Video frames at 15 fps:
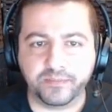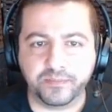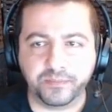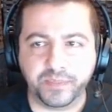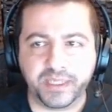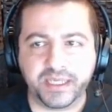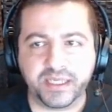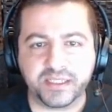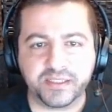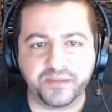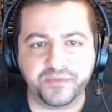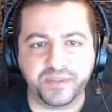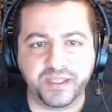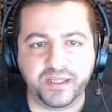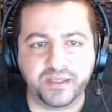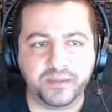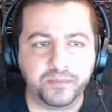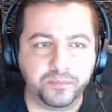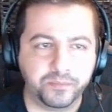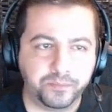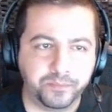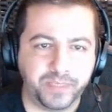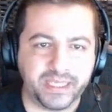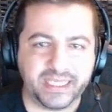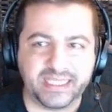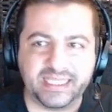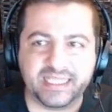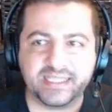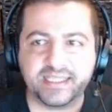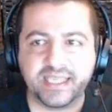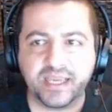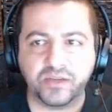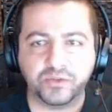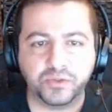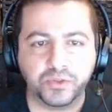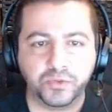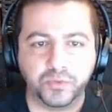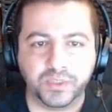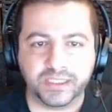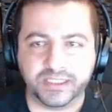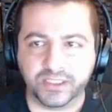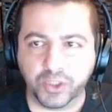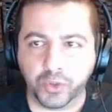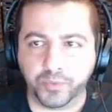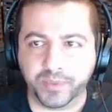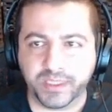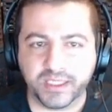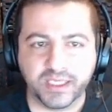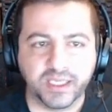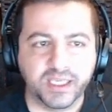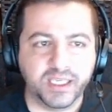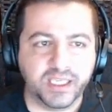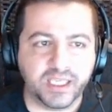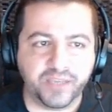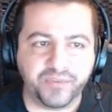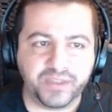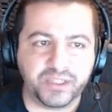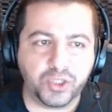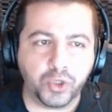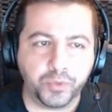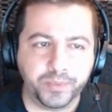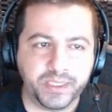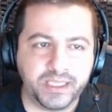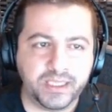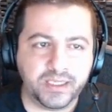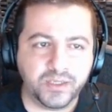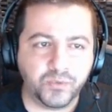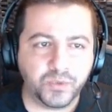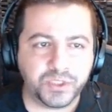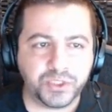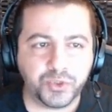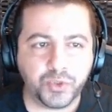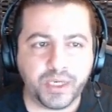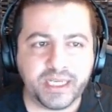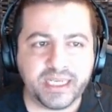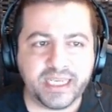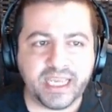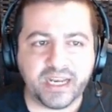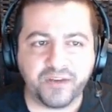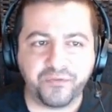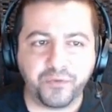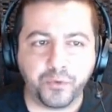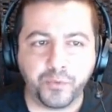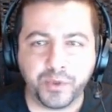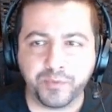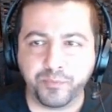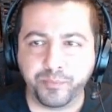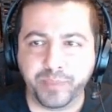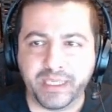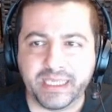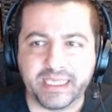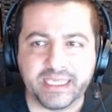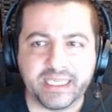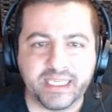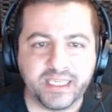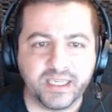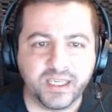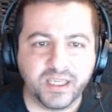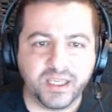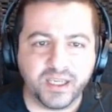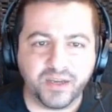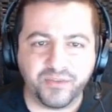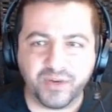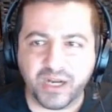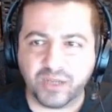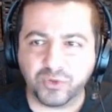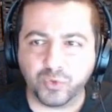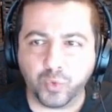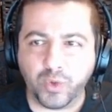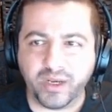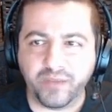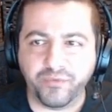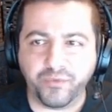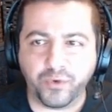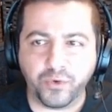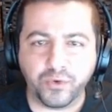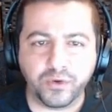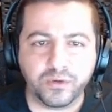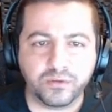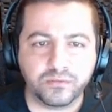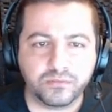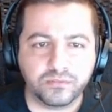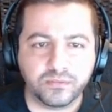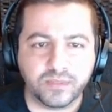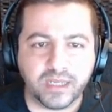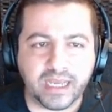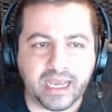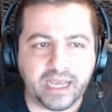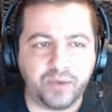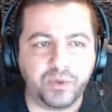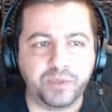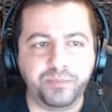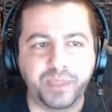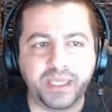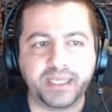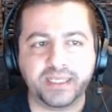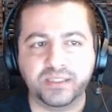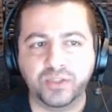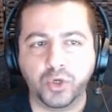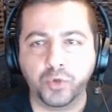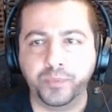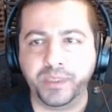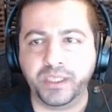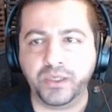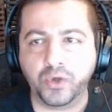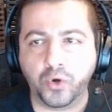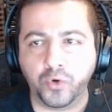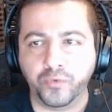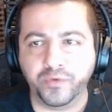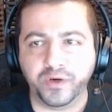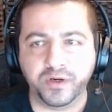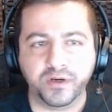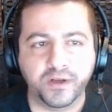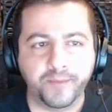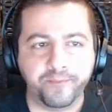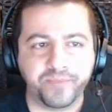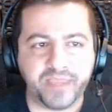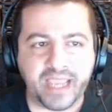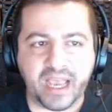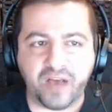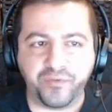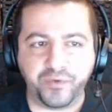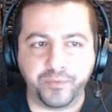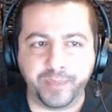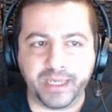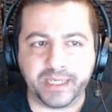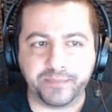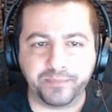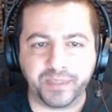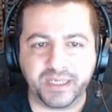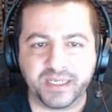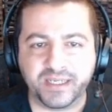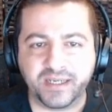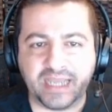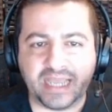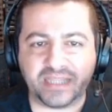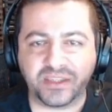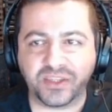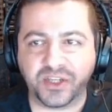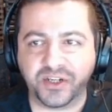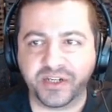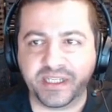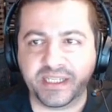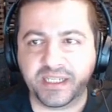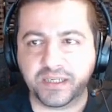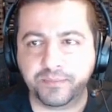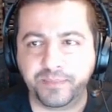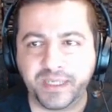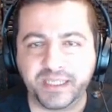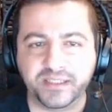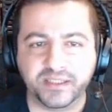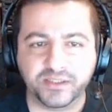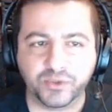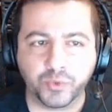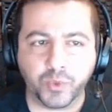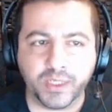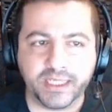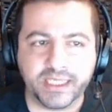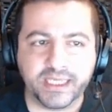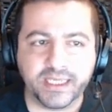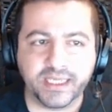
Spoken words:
because of the big discount to Adobe. If Adobe was trading at a forward PE of around 24, I would pick Adobe over Alphabet. But at 30 compared to 20,